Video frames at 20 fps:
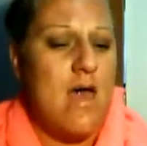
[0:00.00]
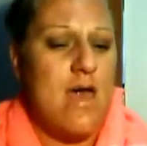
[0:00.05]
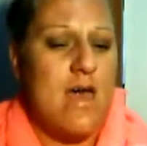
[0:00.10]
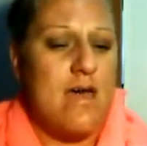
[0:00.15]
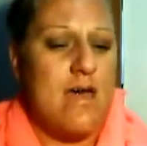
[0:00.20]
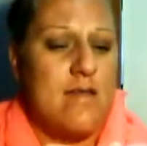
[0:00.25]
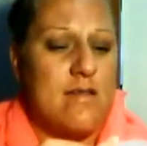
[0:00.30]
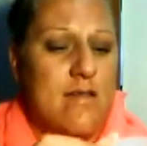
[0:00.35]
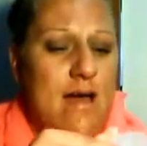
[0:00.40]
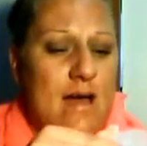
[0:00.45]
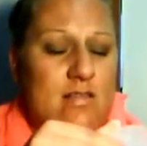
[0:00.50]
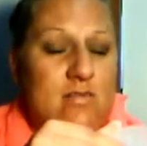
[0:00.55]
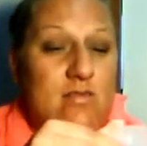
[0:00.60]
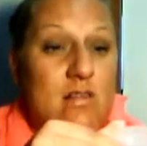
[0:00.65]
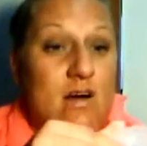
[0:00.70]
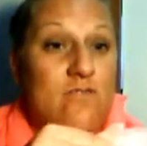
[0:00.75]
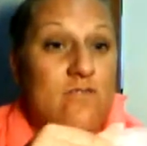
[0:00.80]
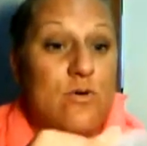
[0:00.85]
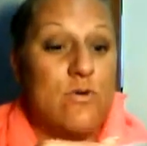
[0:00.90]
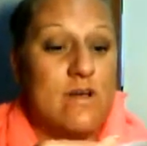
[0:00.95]
and i
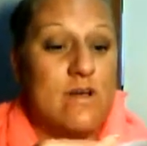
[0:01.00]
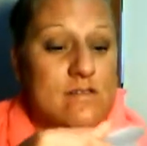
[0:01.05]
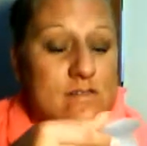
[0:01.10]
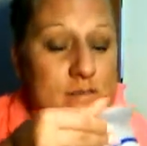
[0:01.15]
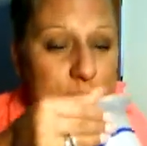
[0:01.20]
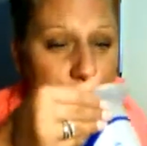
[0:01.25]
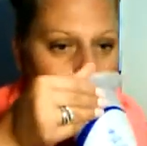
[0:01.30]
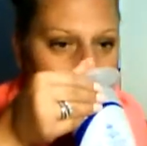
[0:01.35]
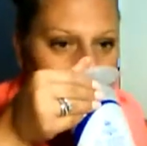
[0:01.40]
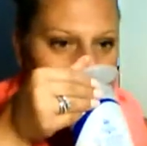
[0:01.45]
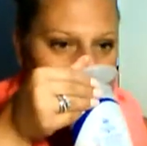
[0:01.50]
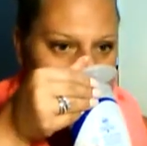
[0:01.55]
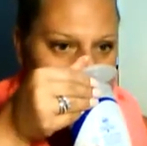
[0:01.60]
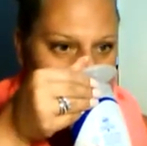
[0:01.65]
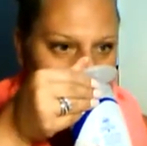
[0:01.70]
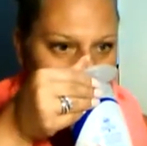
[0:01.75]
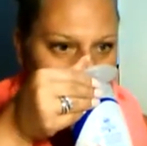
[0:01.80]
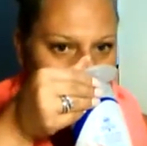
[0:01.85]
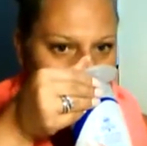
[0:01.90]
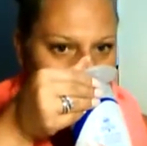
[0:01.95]
love the way it smells